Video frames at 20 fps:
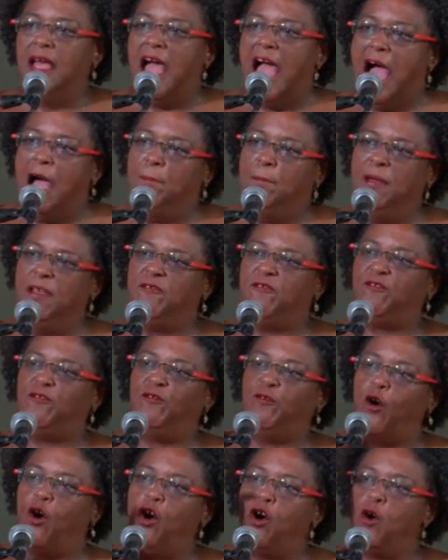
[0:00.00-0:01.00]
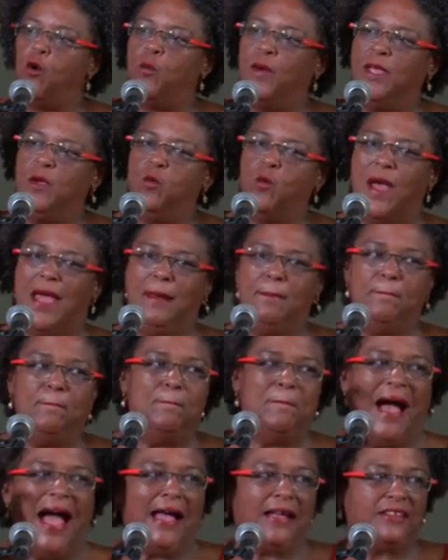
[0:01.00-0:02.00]
And before we
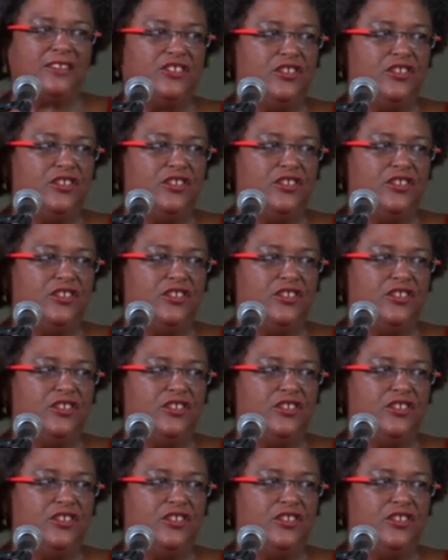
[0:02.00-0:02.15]
went back